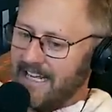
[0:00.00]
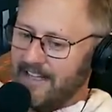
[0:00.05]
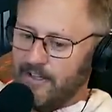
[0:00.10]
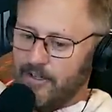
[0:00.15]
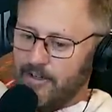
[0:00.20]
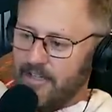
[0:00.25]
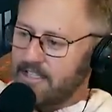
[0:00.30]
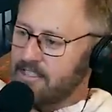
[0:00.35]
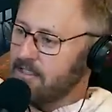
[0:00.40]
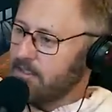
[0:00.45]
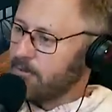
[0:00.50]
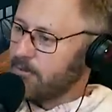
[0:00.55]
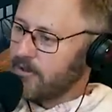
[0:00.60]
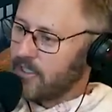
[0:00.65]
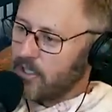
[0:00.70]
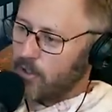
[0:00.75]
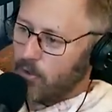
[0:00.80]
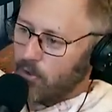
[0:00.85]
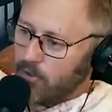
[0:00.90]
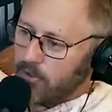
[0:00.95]
and there isn't a
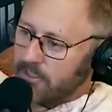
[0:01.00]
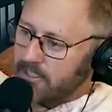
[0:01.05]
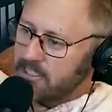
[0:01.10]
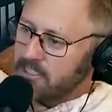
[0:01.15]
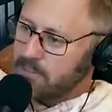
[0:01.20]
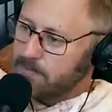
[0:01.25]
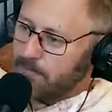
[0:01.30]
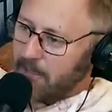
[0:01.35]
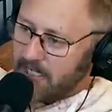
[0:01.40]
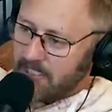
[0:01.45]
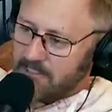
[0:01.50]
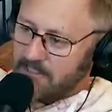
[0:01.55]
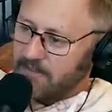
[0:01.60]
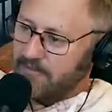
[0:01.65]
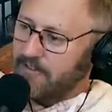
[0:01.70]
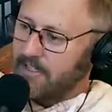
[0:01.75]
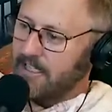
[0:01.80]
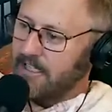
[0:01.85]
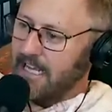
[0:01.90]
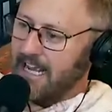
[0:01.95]
recorded space
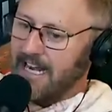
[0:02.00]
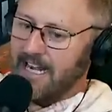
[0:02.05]
of it,